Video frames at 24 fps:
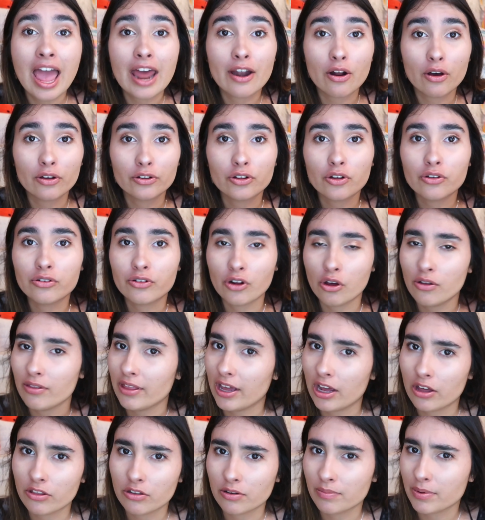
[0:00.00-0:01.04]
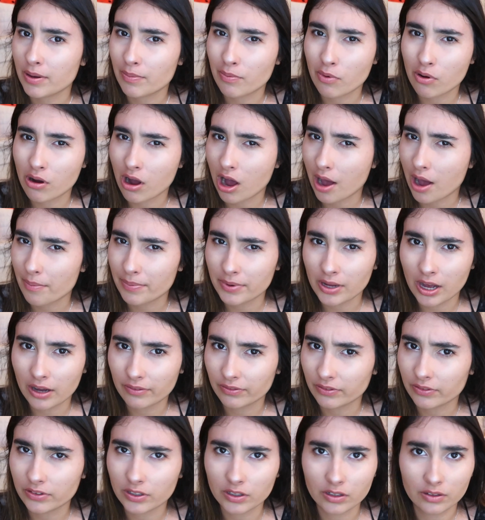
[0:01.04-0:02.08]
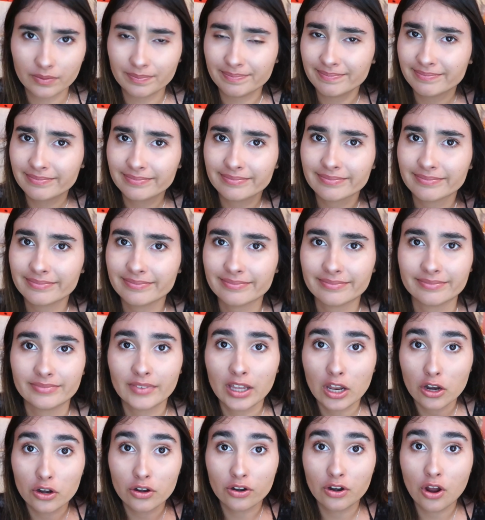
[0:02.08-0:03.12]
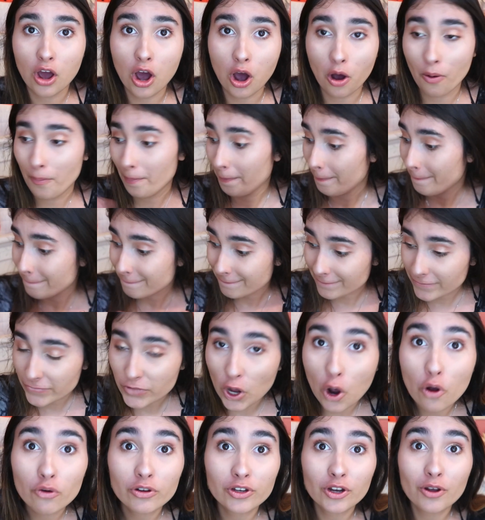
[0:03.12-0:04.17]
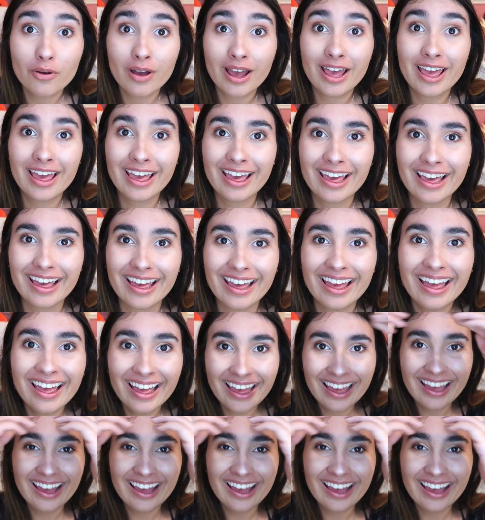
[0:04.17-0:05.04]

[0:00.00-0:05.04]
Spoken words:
And also, don't let other people copy off of you. No. don't do it.